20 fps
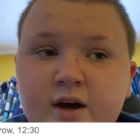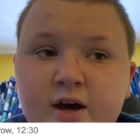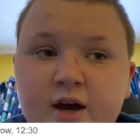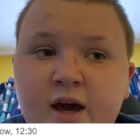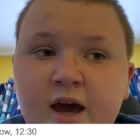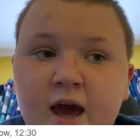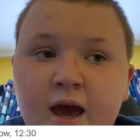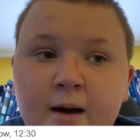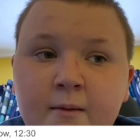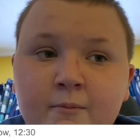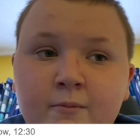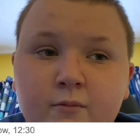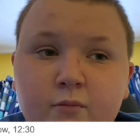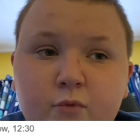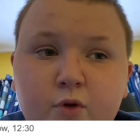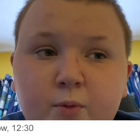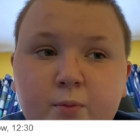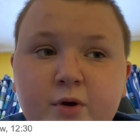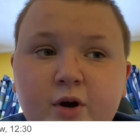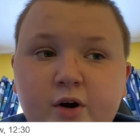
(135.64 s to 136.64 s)

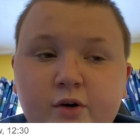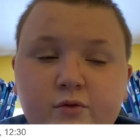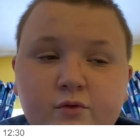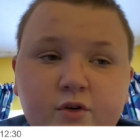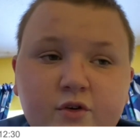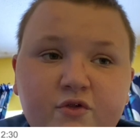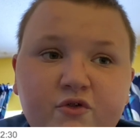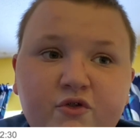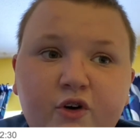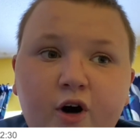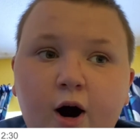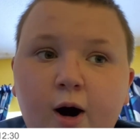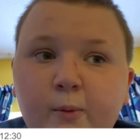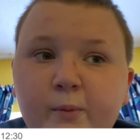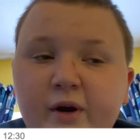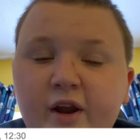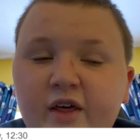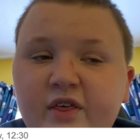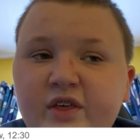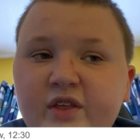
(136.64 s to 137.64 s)
They'll be on a run of form,
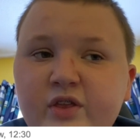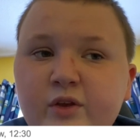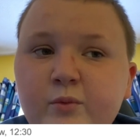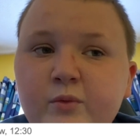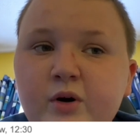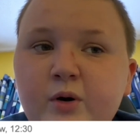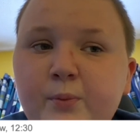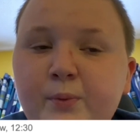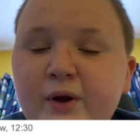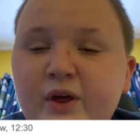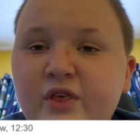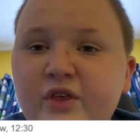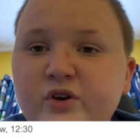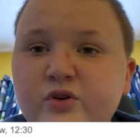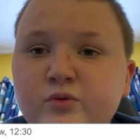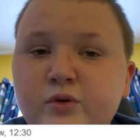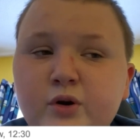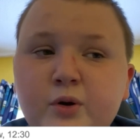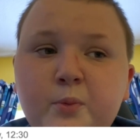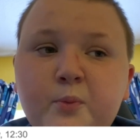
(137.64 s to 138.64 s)
and I think they will pick
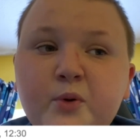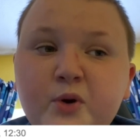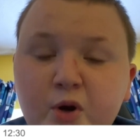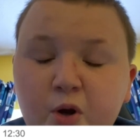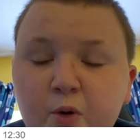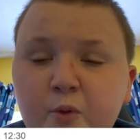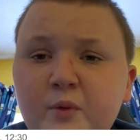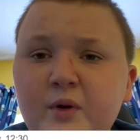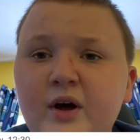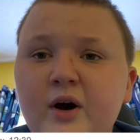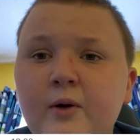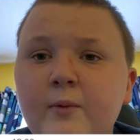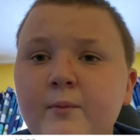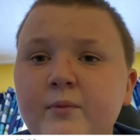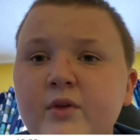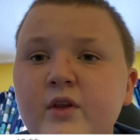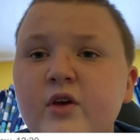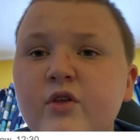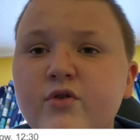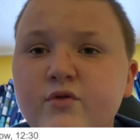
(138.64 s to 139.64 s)
this one up 2-0.
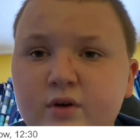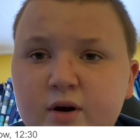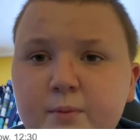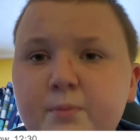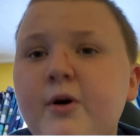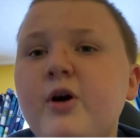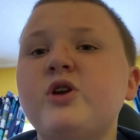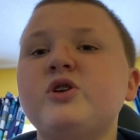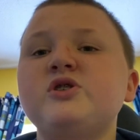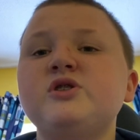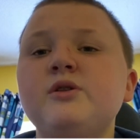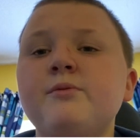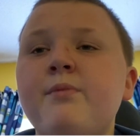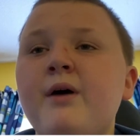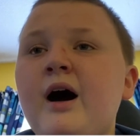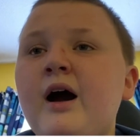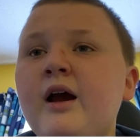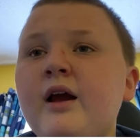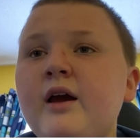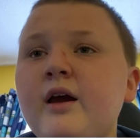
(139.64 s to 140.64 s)
3 points in the
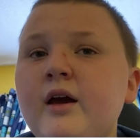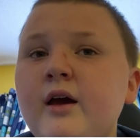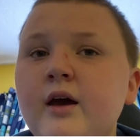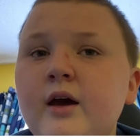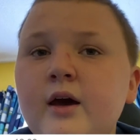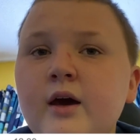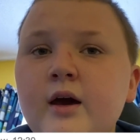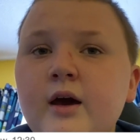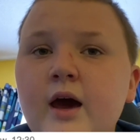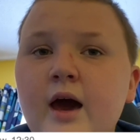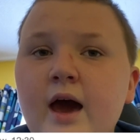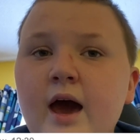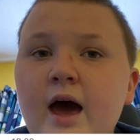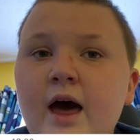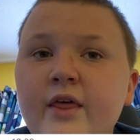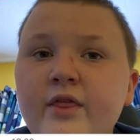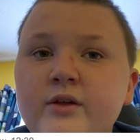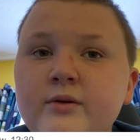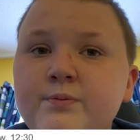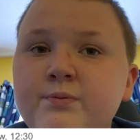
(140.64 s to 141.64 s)
bag.
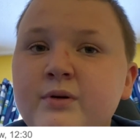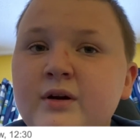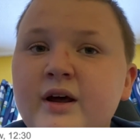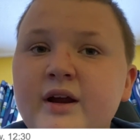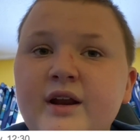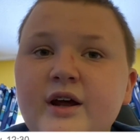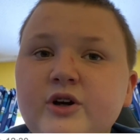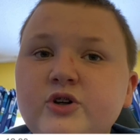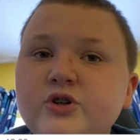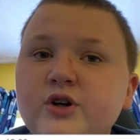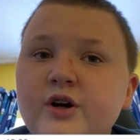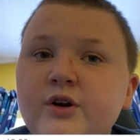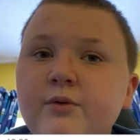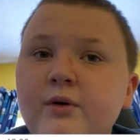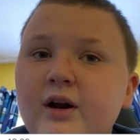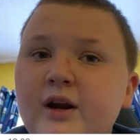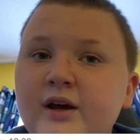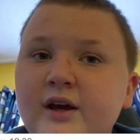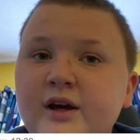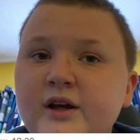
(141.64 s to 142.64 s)
They played extremely
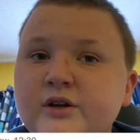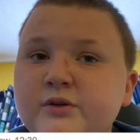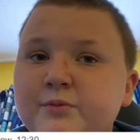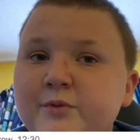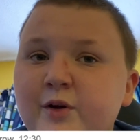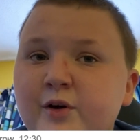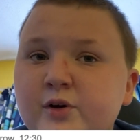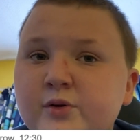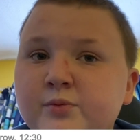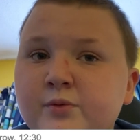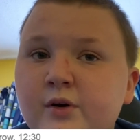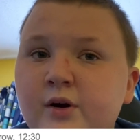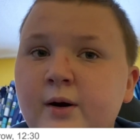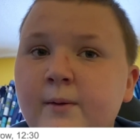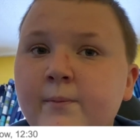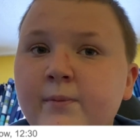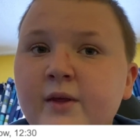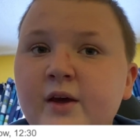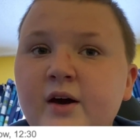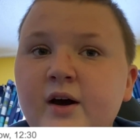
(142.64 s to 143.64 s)
well against Middlesbrough.